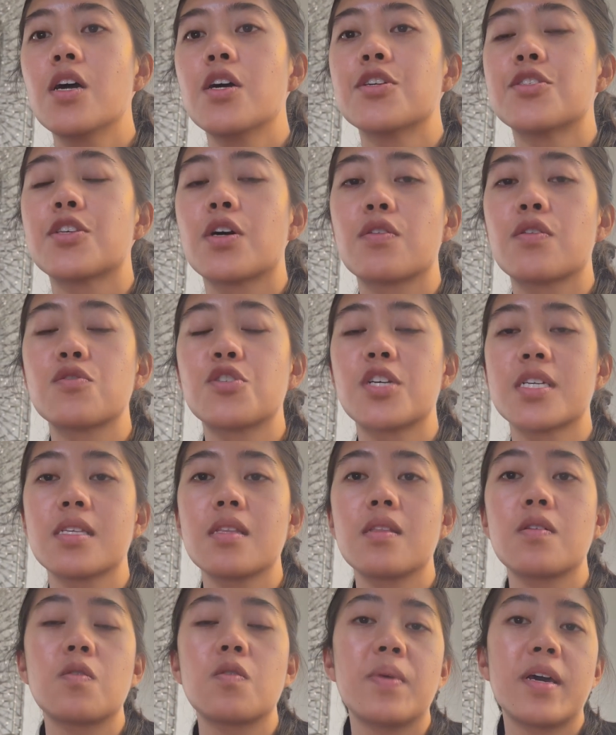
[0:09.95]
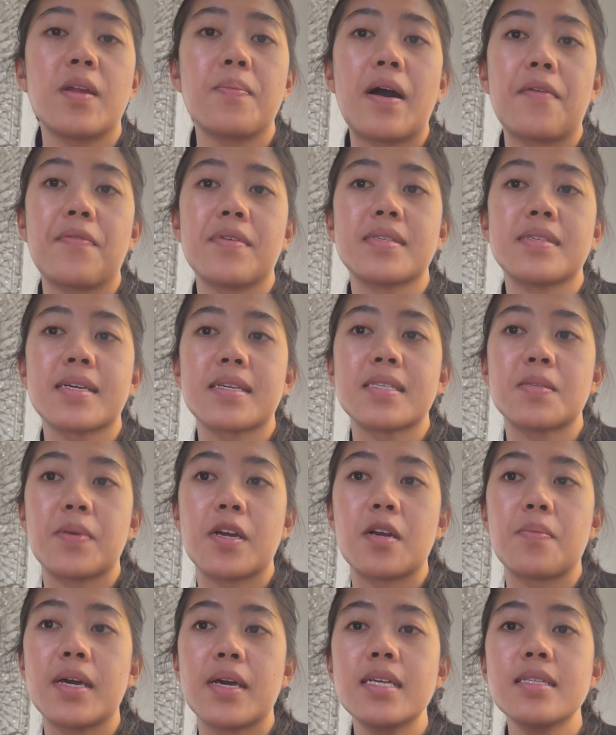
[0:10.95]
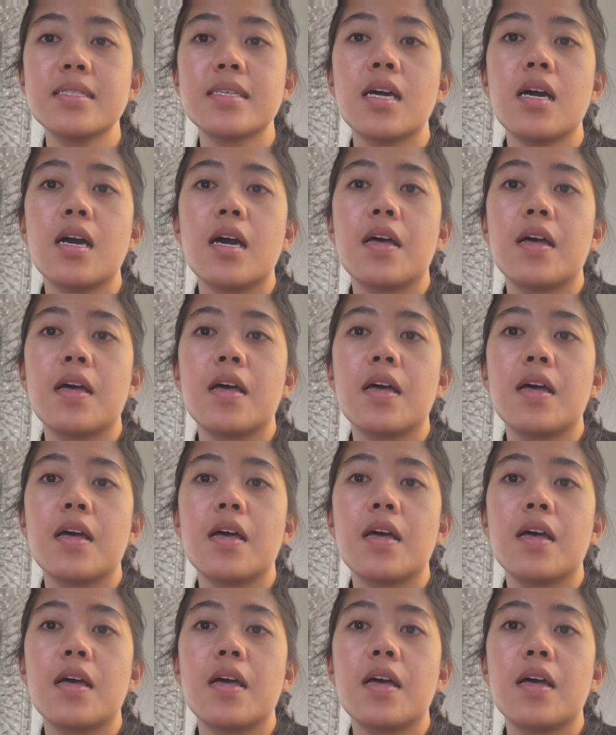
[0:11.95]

So just a little bit about this experiment.